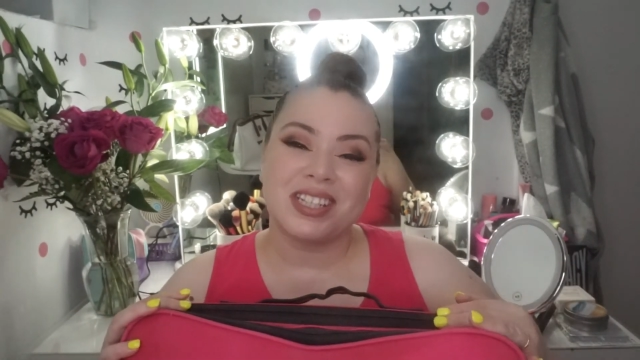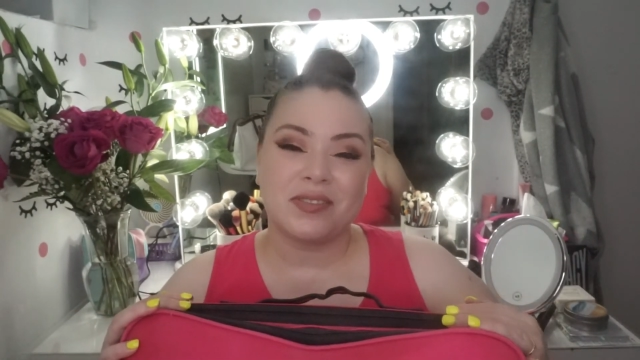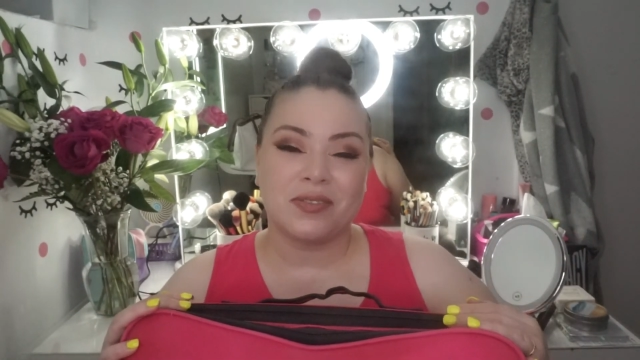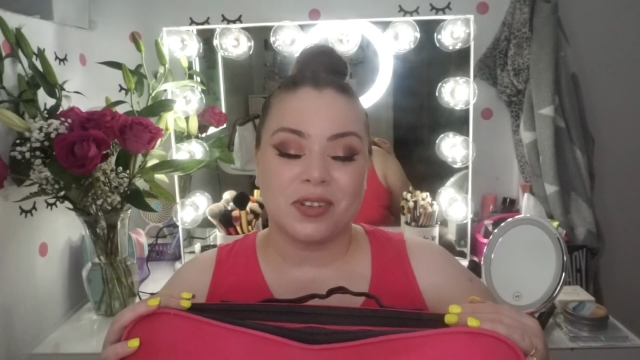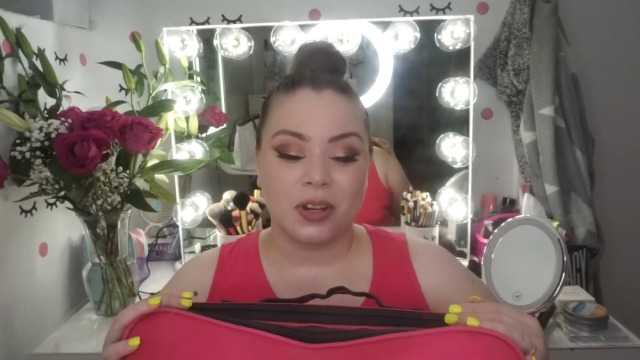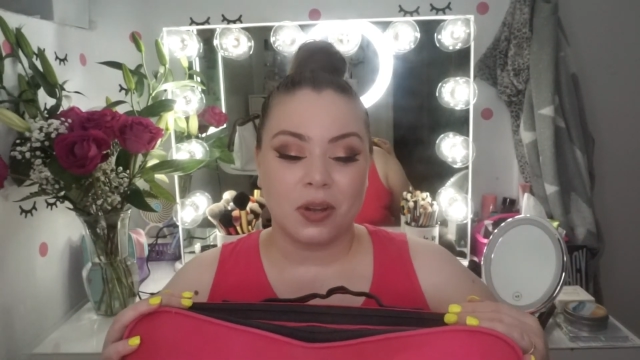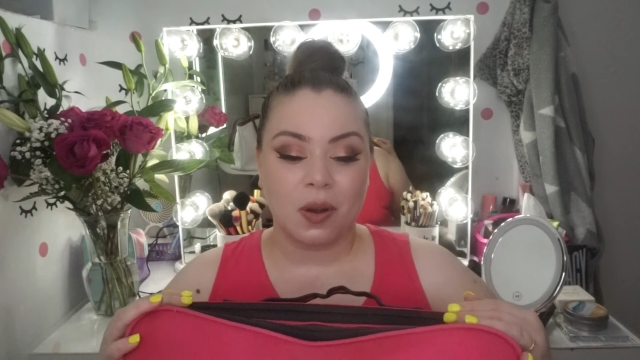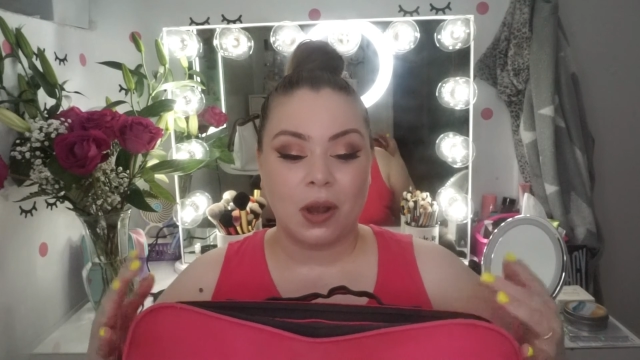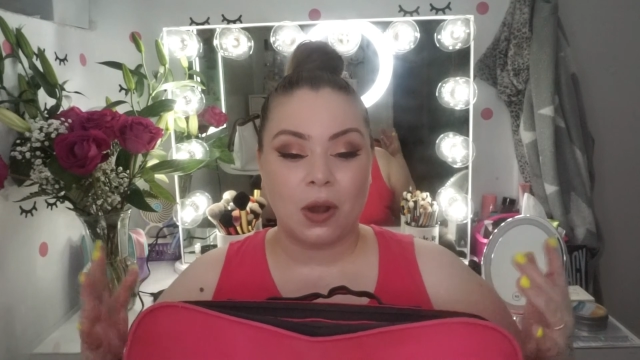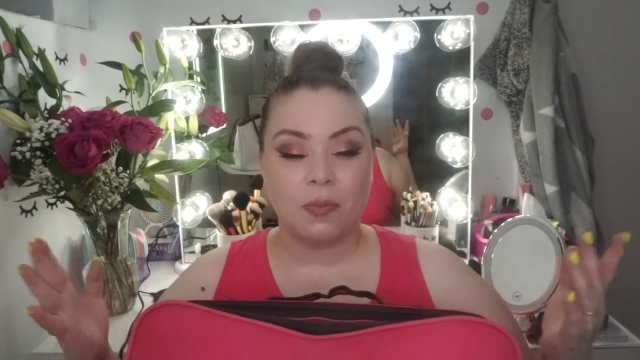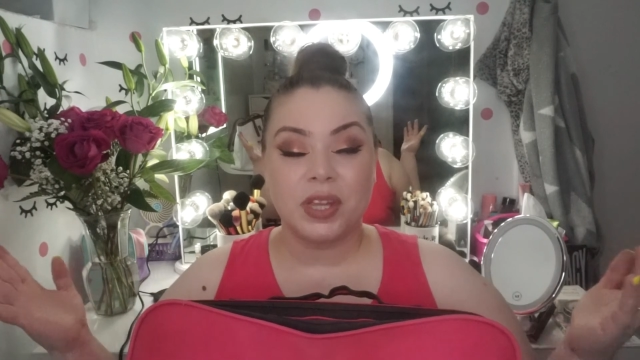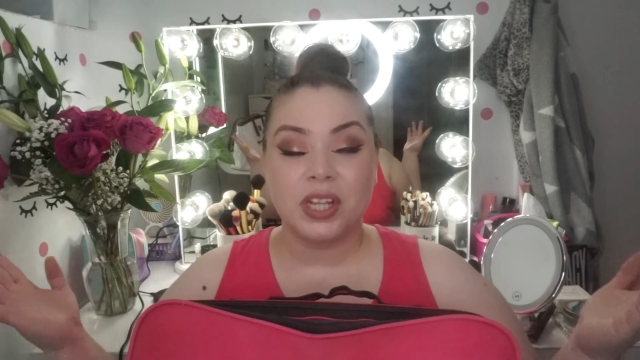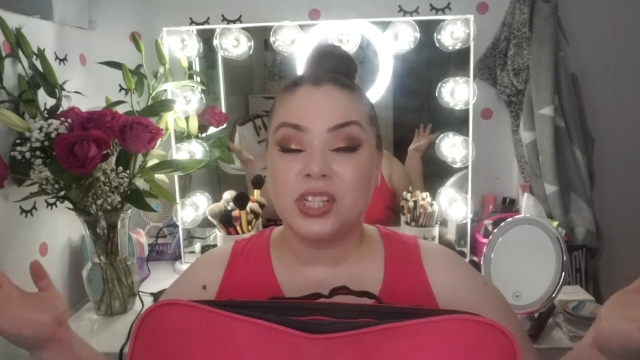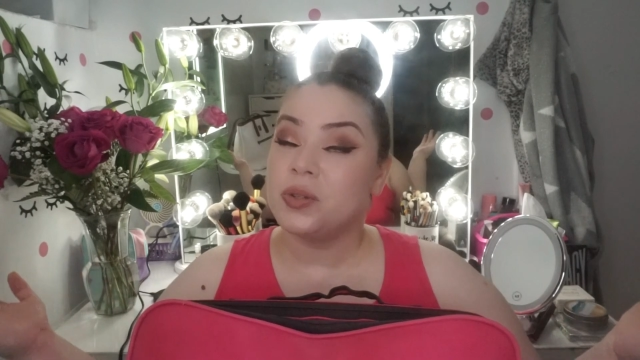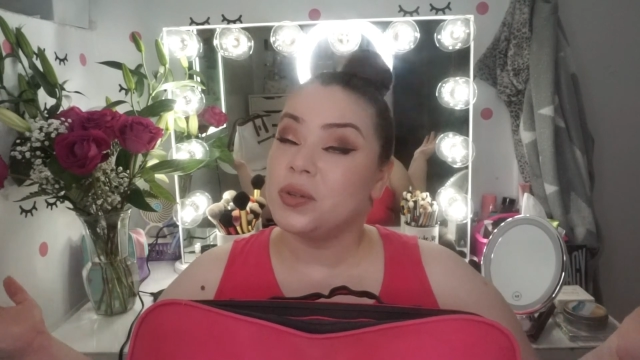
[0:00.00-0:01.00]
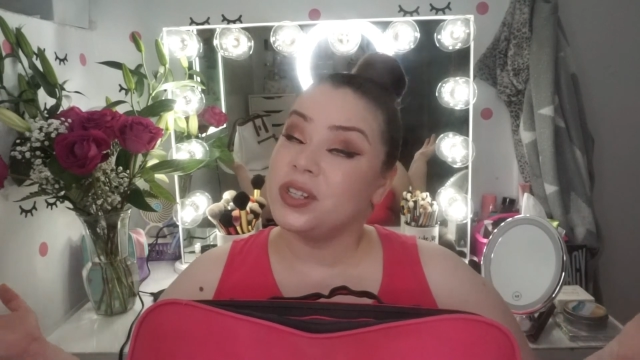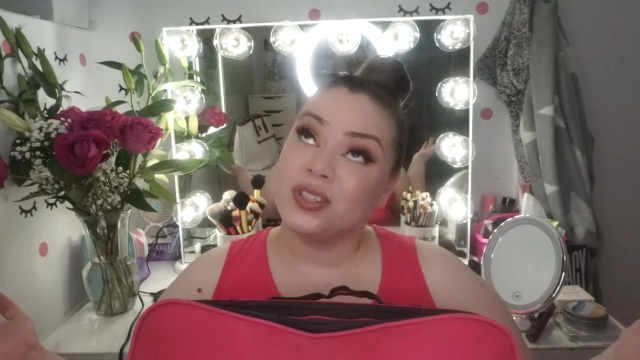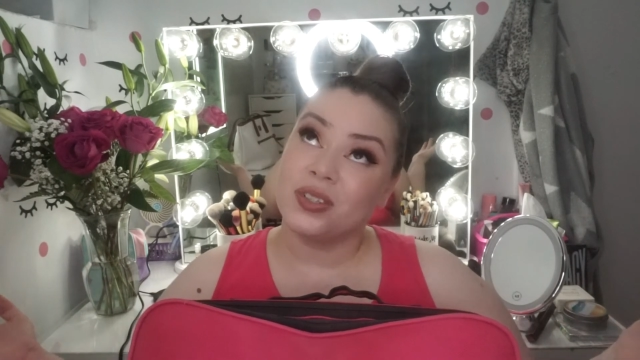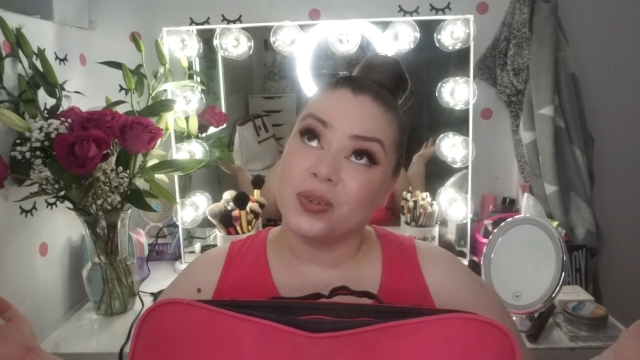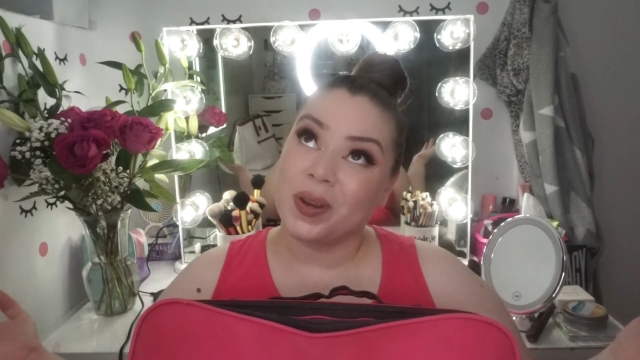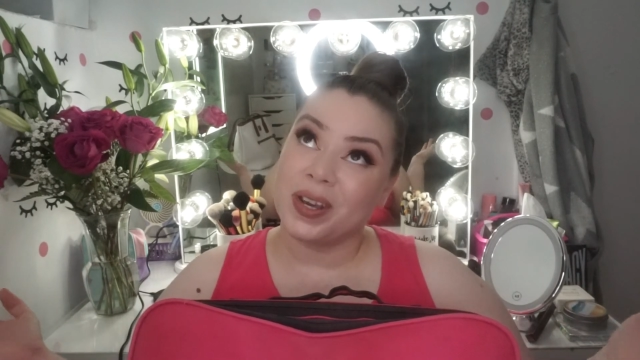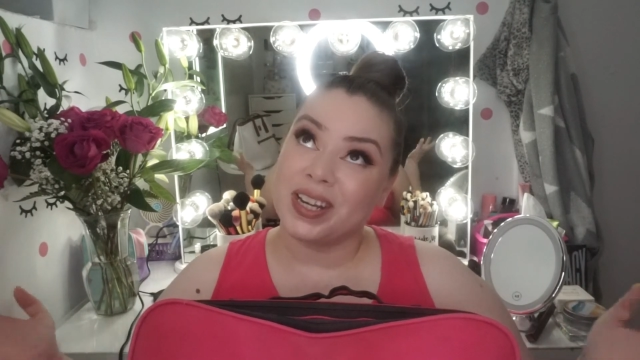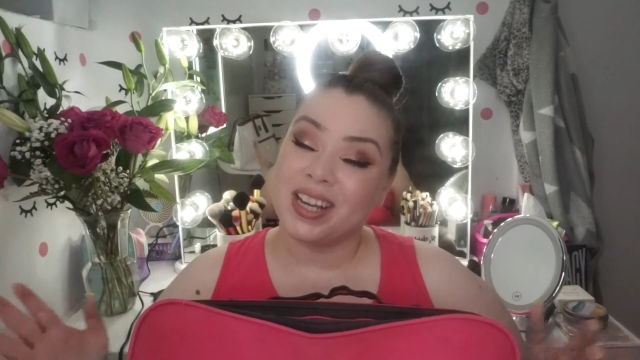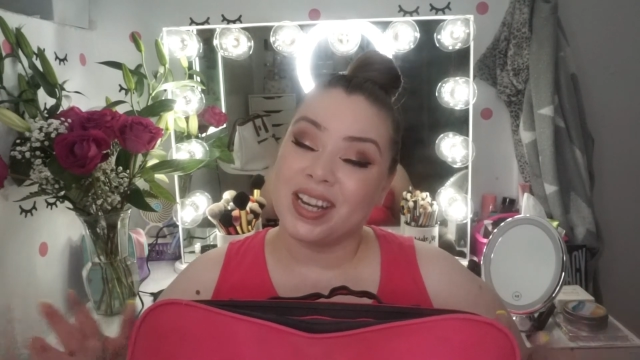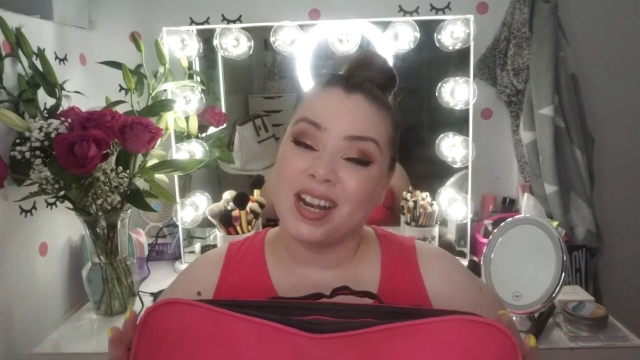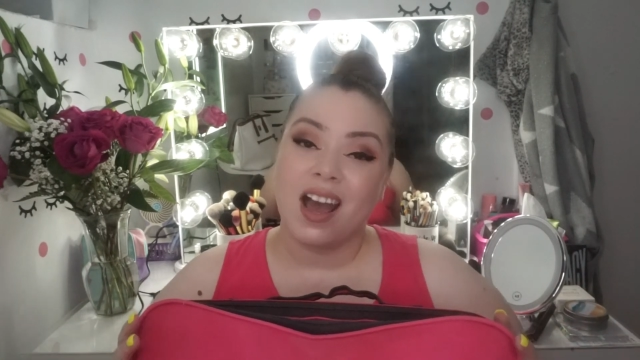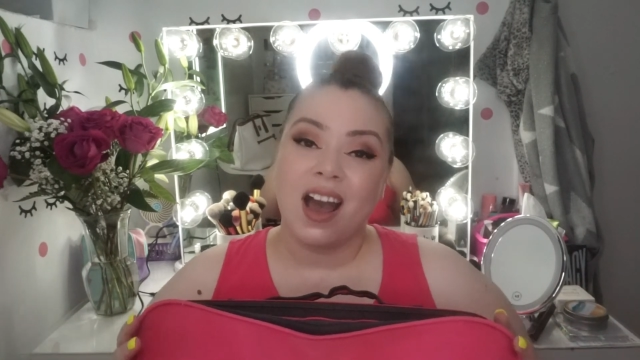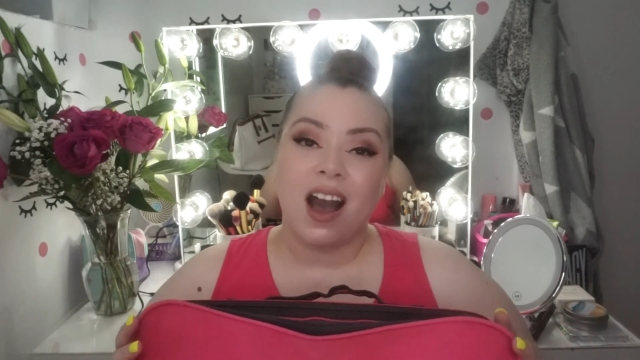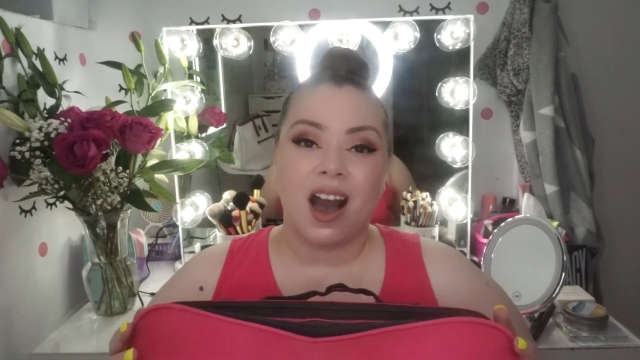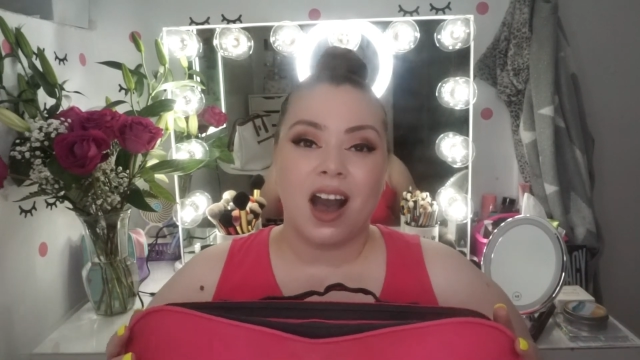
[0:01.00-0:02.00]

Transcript: this video. I hope that you enjoyed it.